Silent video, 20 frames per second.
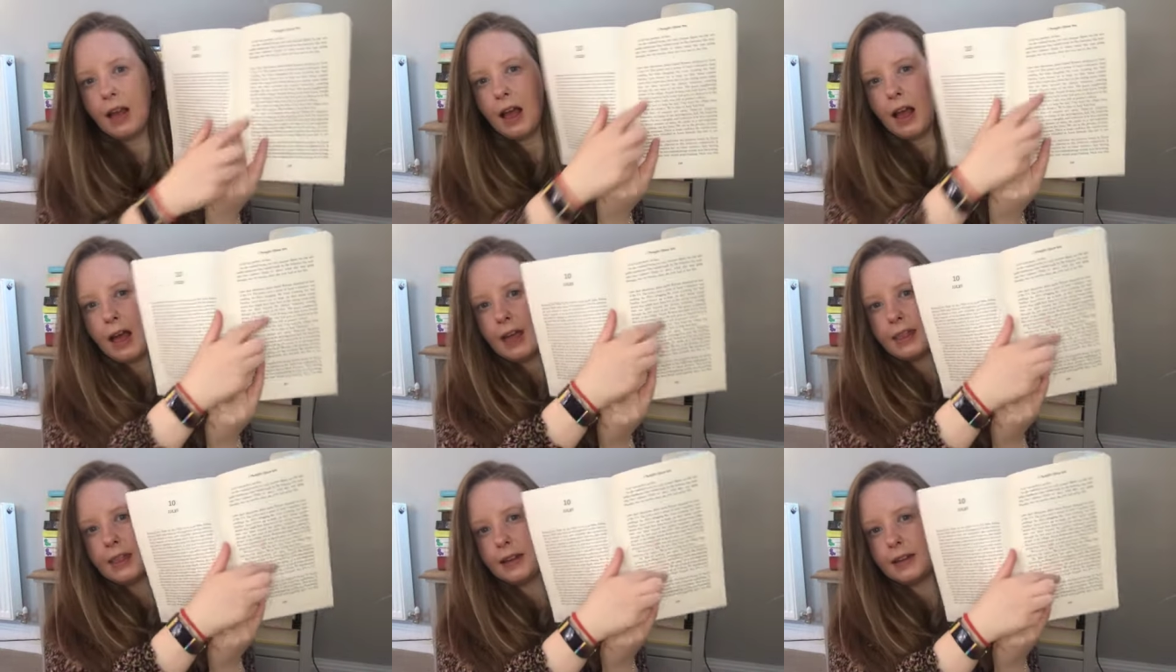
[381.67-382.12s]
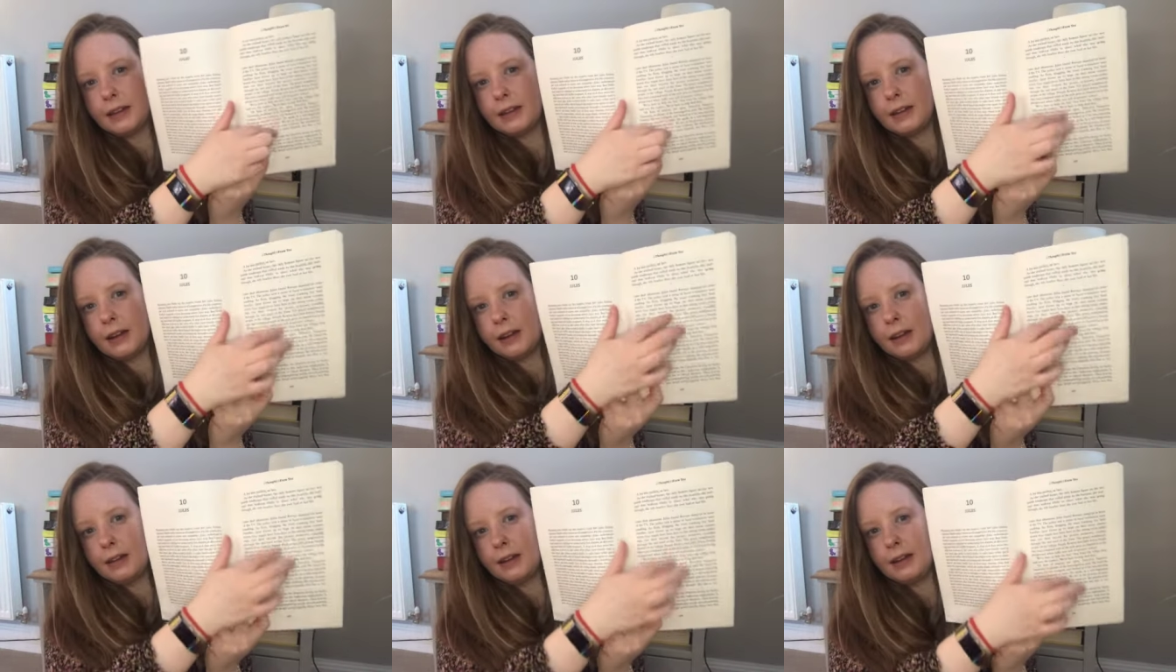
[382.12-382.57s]
and then it's
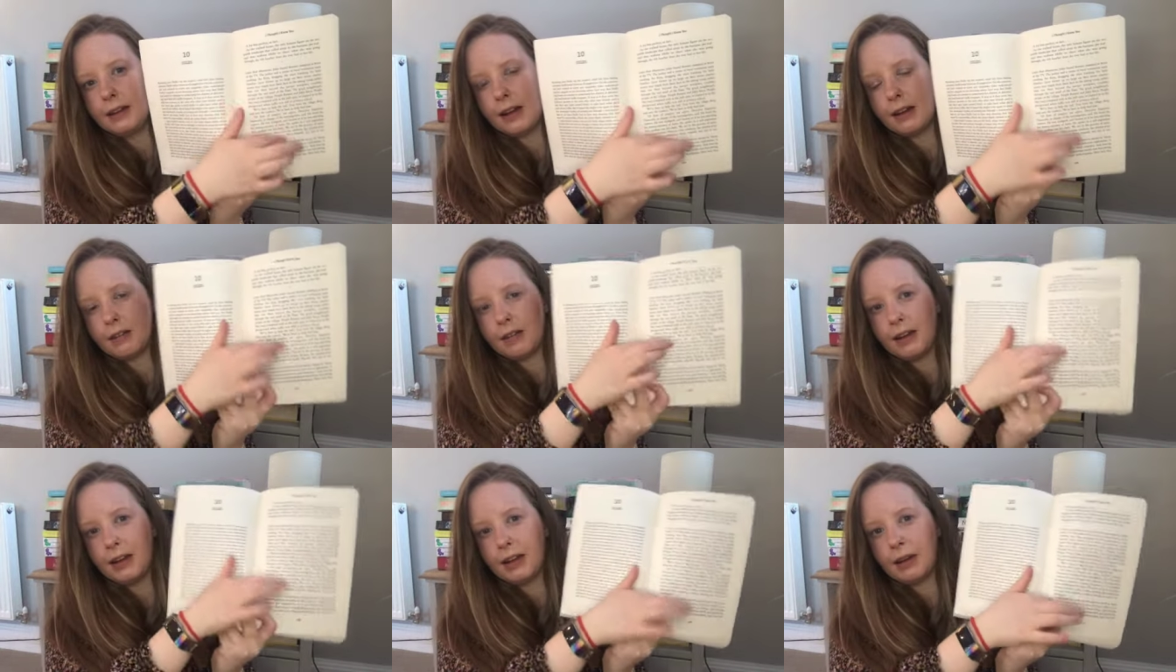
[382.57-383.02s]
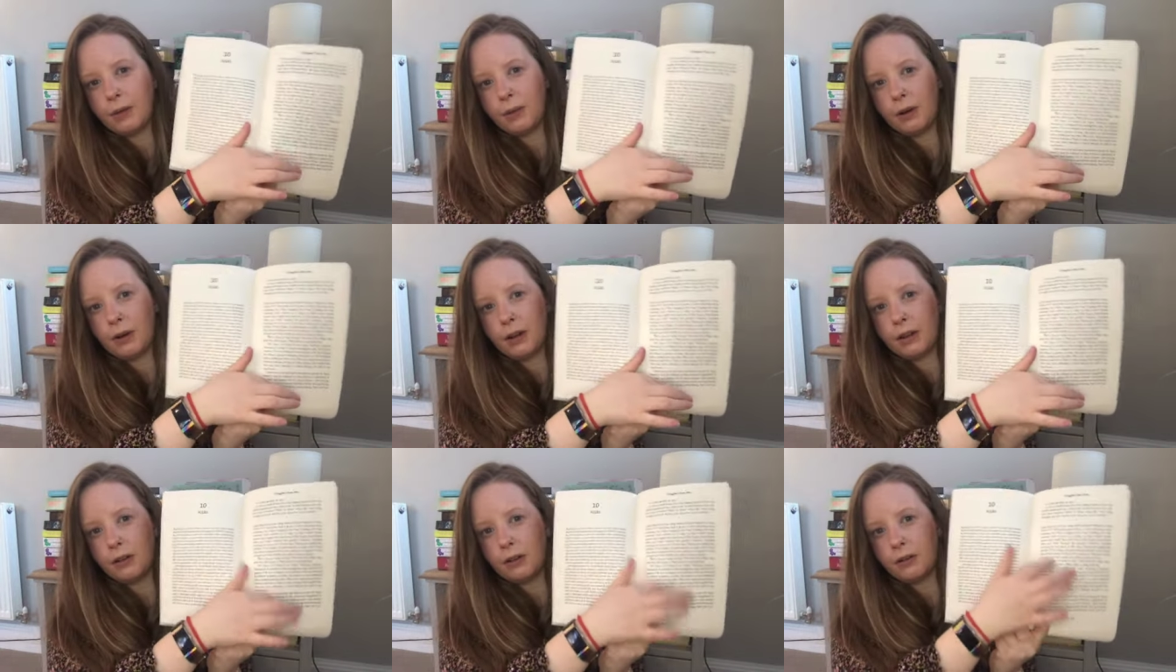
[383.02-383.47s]
only down here
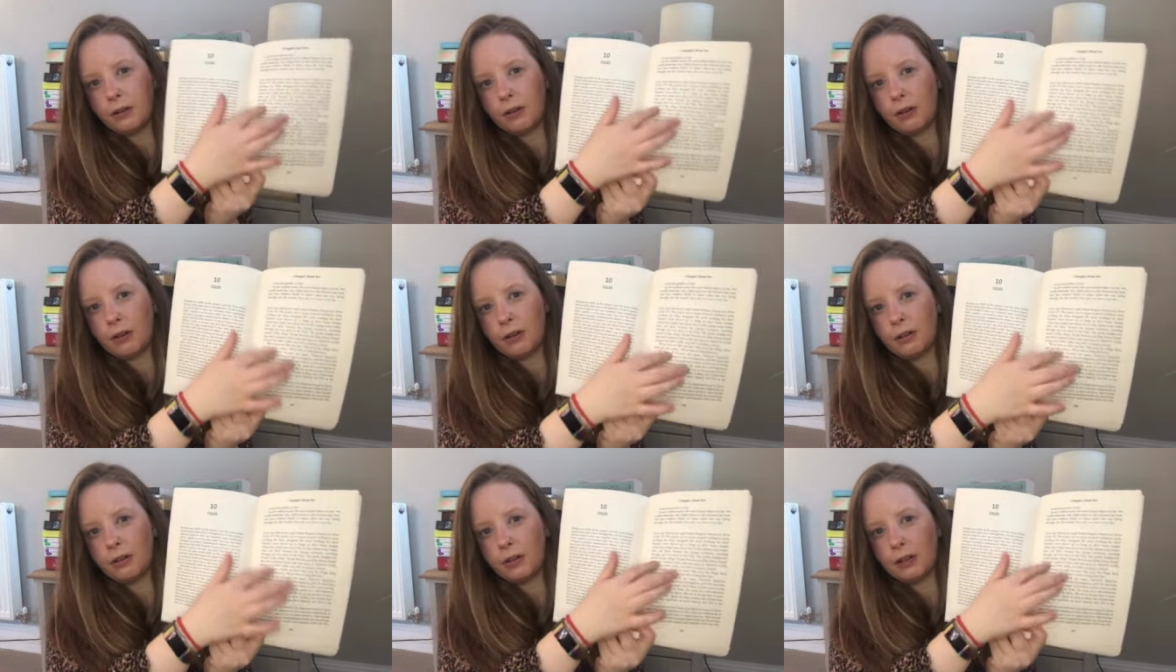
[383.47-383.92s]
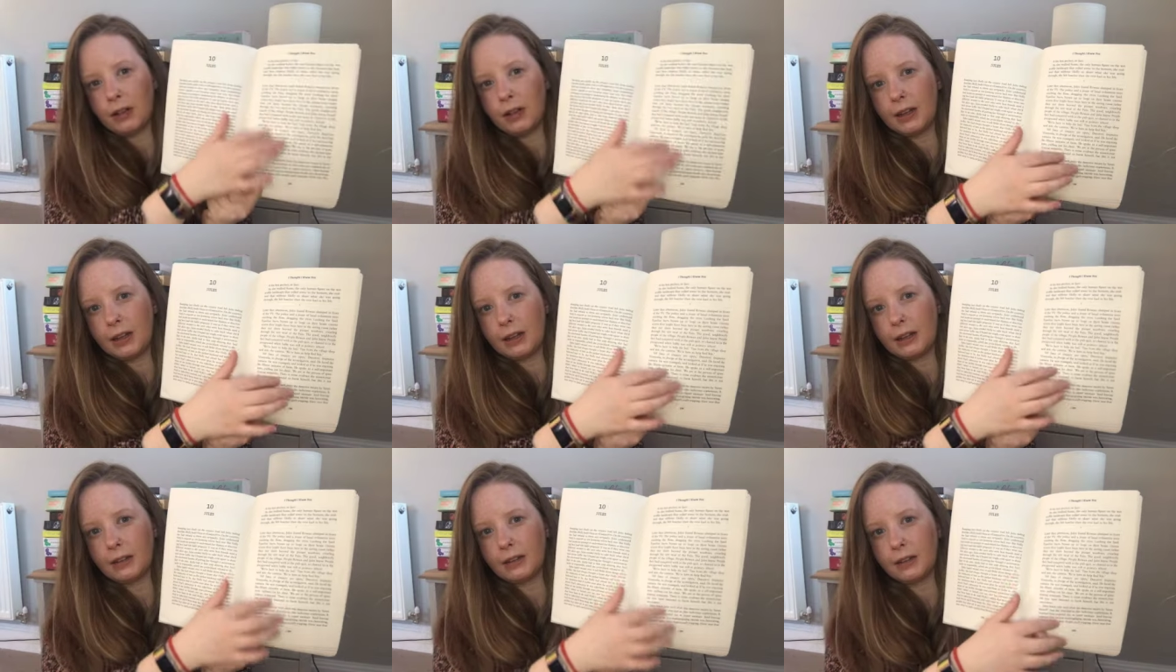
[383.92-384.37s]
where you're onto
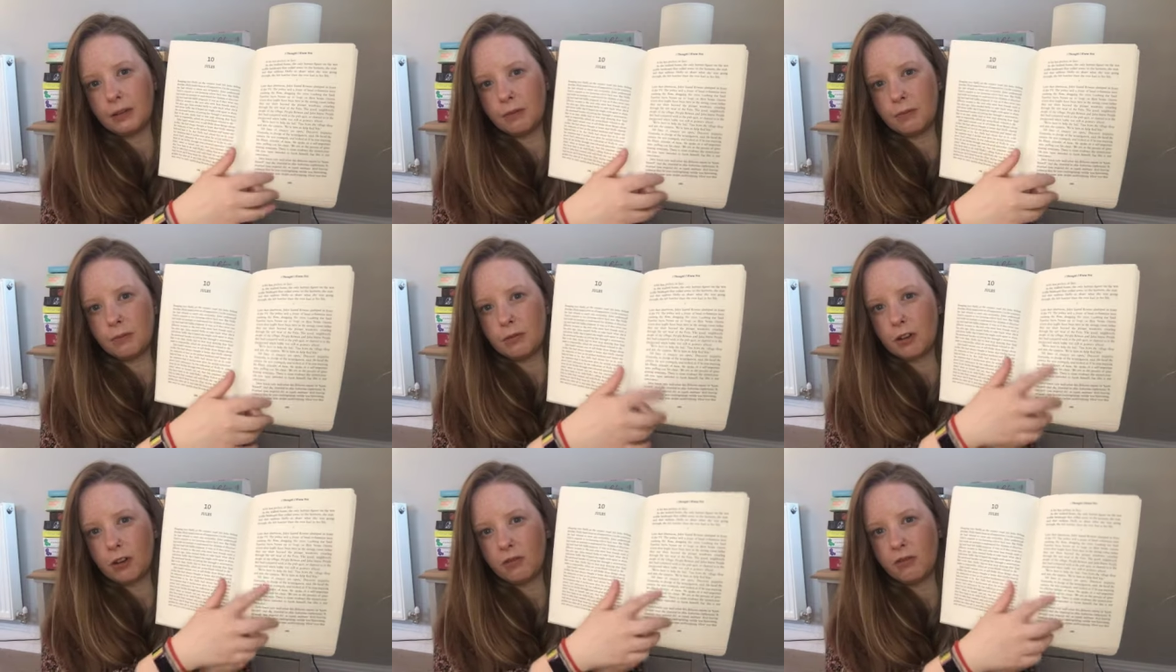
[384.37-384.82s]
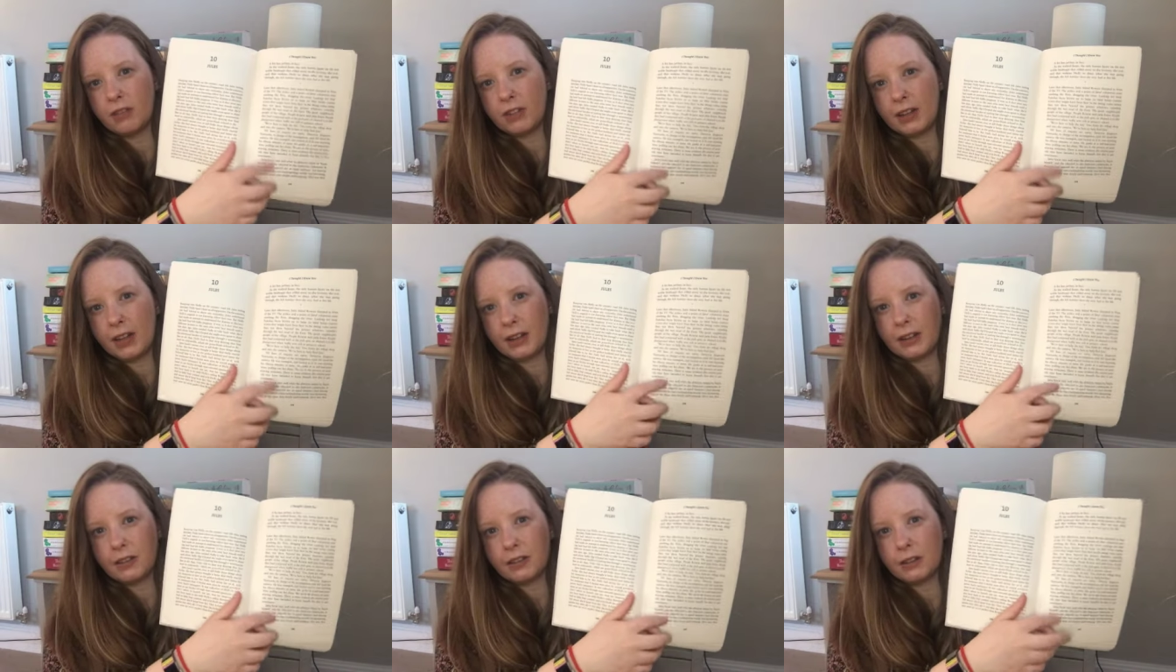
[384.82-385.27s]
like some
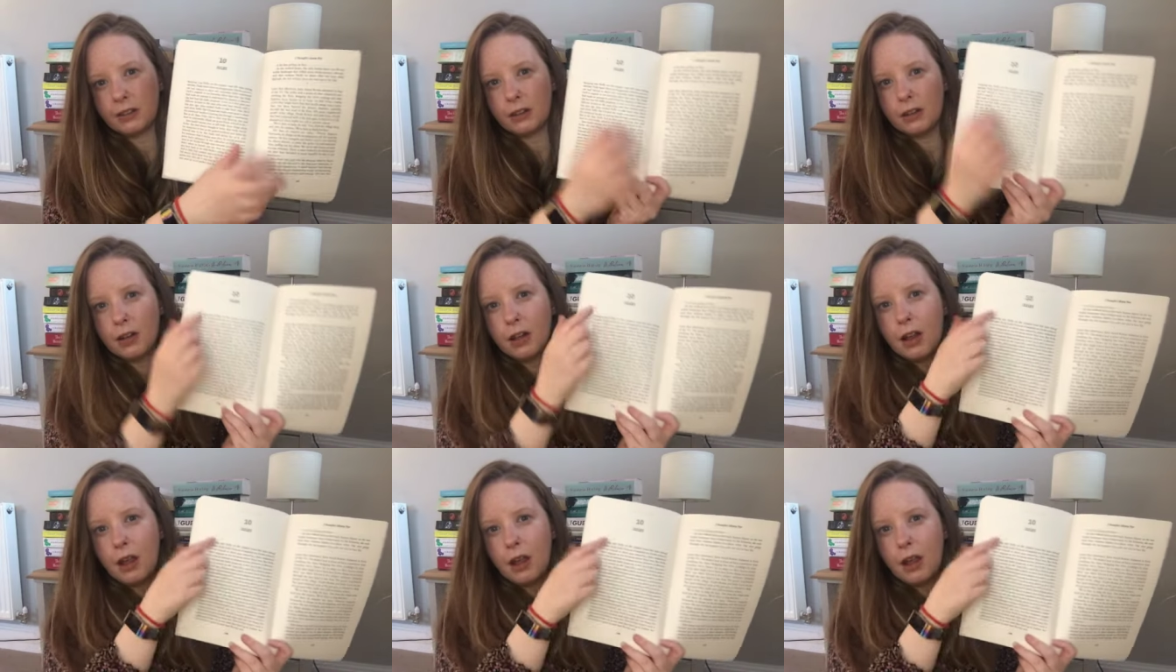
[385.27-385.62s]
conversation.